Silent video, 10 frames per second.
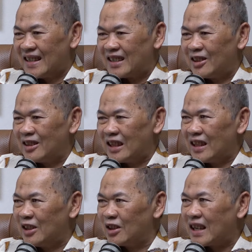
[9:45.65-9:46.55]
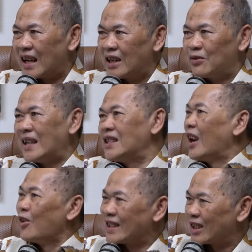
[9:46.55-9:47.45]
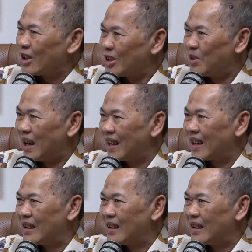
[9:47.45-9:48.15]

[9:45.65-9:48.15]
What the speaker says: So you sacrifice the lowest cost one.